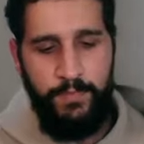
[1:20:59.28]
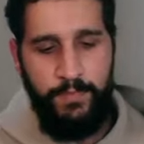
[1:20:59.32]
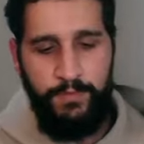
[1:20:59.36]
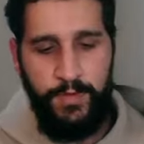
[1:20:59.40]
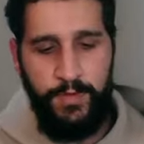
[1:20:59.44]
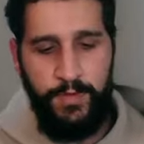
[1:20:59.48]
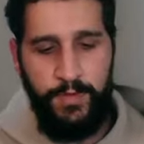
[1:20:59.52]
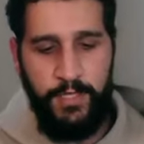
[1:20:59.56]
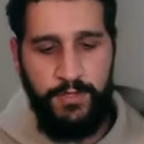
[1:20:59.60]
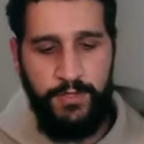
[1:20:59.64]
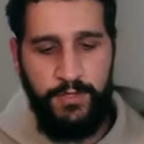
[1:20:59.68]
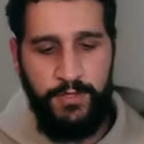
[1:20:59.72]

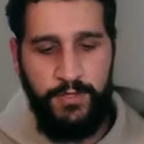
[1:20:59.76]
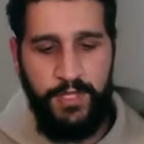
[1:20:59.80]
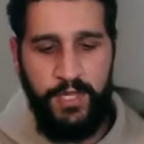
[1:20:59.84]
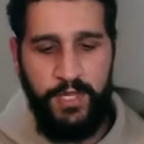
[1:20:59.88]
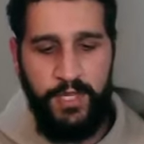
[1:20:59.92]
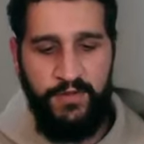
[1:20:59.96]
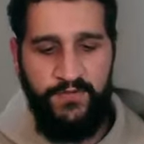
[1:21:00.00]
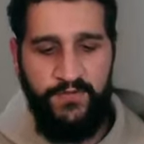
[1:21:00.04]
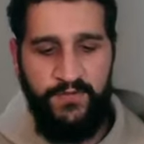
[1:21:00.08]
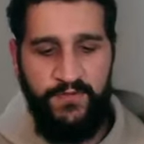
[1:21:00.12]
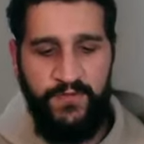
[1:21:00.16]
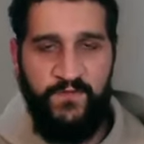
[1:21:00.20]
But
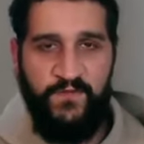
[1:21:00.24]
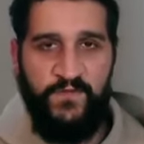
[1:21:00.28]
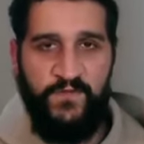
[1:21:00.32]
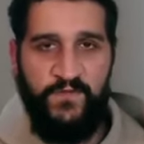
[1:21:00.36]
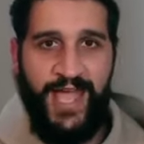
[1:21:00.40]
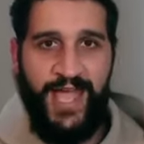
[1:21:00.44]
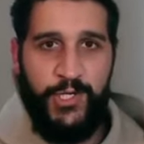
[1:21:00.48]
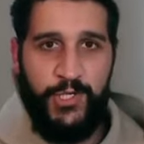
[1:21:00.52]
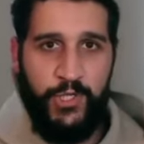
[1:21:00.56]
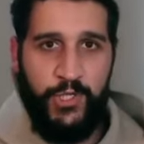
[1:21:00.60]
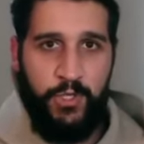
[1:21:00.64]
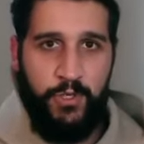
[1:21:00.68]
the the
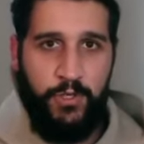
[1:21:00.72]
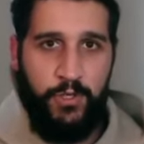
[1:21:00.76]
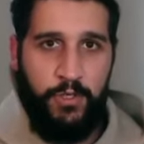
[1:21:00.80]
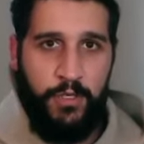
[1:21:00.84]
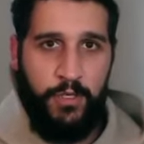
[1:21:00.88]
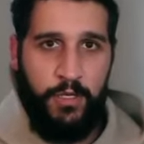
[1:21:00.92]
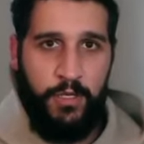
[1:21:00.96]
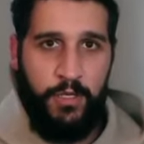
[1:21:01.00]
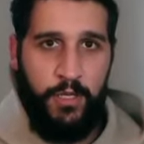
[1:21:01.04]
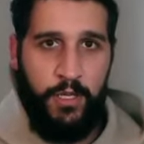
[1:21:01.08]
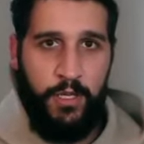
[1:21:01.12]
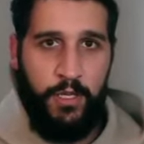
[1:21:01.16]

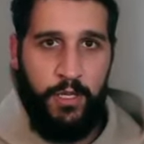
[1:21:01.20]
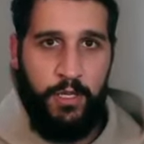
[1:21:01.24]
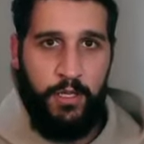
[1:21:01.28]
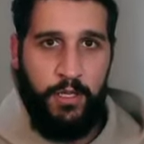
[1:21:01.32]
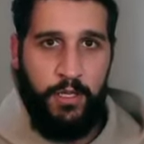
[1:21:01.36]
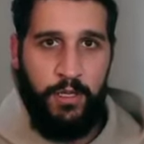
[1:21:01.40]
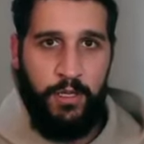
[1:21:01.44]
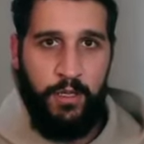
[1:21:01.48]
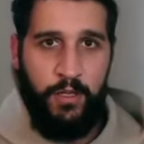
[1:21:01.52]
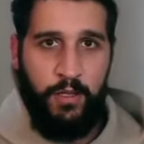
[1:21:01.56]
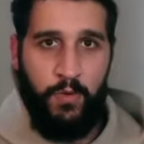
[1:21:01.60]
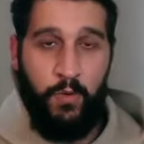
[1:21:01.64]
fascial
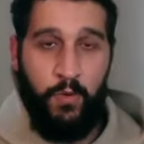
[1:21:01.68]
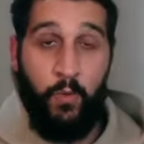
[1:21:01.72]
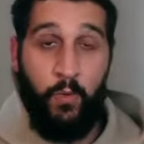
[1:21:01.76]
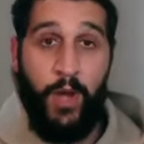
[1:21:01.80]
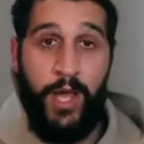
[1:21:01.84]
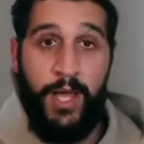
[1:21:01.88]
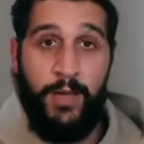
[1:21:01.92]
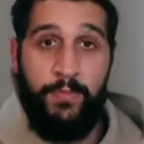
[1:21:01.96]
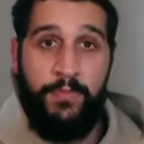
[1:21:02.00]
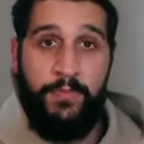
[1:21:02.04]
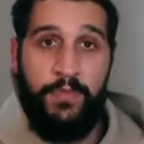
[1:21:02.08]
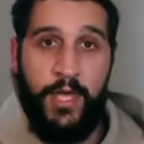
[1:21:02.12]

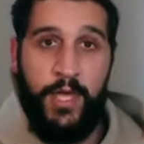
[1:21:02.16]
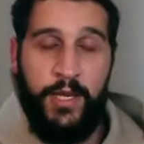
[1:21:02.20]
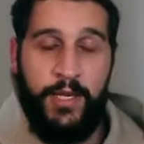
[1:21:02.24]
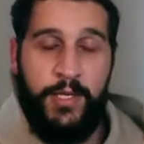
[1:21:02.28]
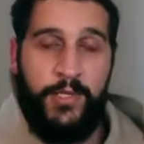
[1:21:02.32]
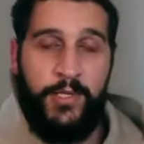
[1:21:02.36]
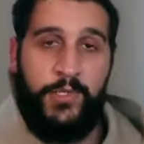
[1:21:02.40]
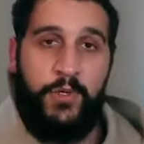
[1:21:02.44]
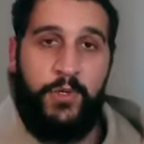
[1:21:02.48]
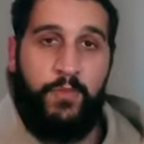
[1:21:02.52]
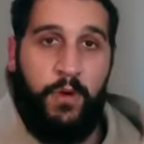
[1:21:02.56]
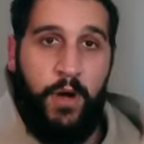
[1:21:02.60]
web that
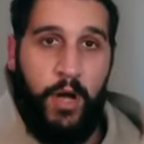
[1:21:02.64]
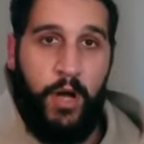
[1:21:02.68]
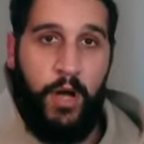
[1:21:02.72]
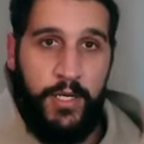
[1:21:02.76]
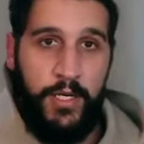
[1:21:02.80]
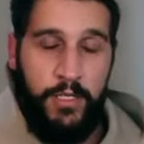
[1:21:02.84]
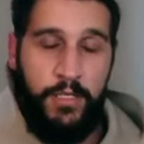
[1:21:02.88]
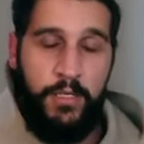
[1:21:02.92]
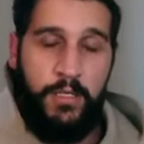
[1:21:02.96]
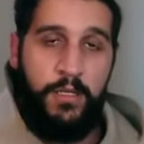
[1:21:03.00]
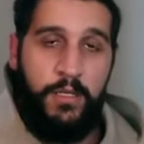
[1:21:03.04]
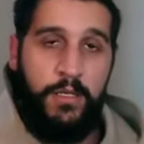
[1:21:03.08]
is your
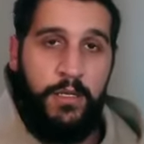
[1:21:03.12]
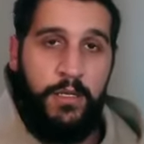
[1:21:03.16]
body,